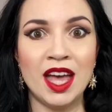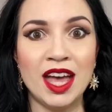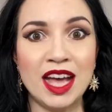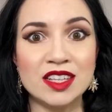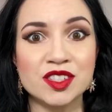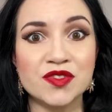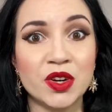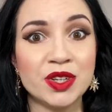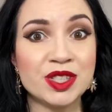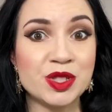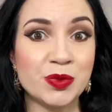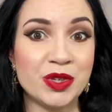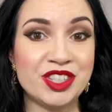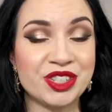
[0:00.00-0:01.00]
As far as
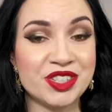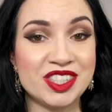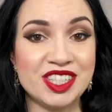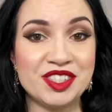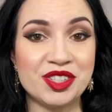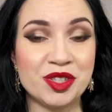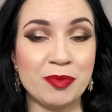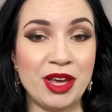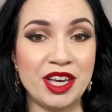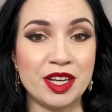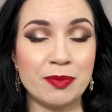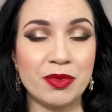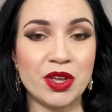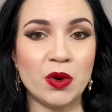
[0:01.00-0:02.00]
winter seasonal
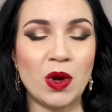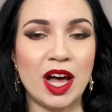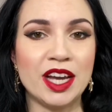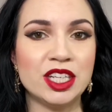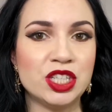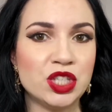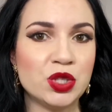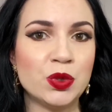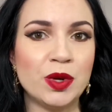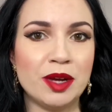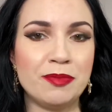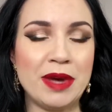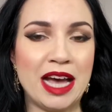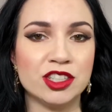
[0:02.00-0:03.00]
makeup though, I do
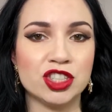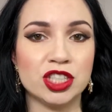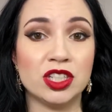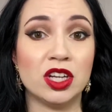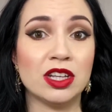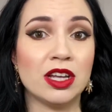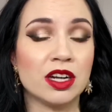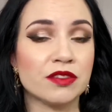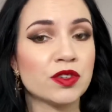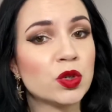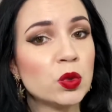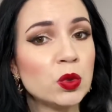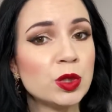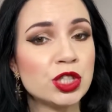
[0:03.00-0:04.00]
imagine a lot of
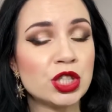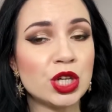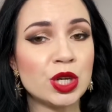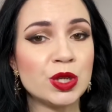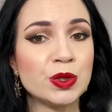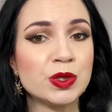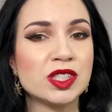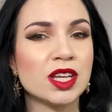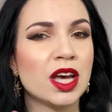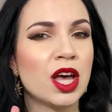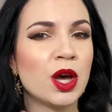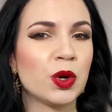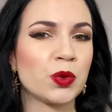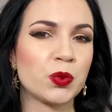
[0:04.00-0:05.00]
cool tones,
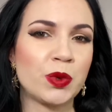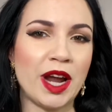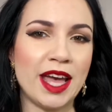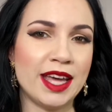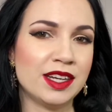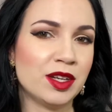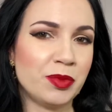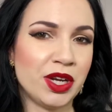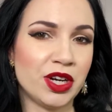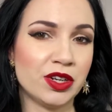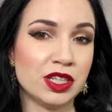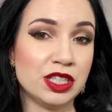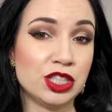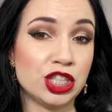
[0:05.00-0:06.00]
red
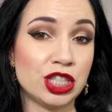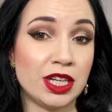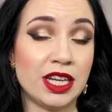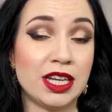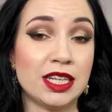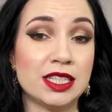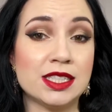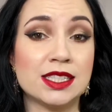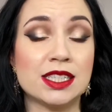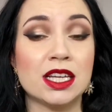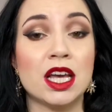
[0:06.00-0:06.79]
berry shades,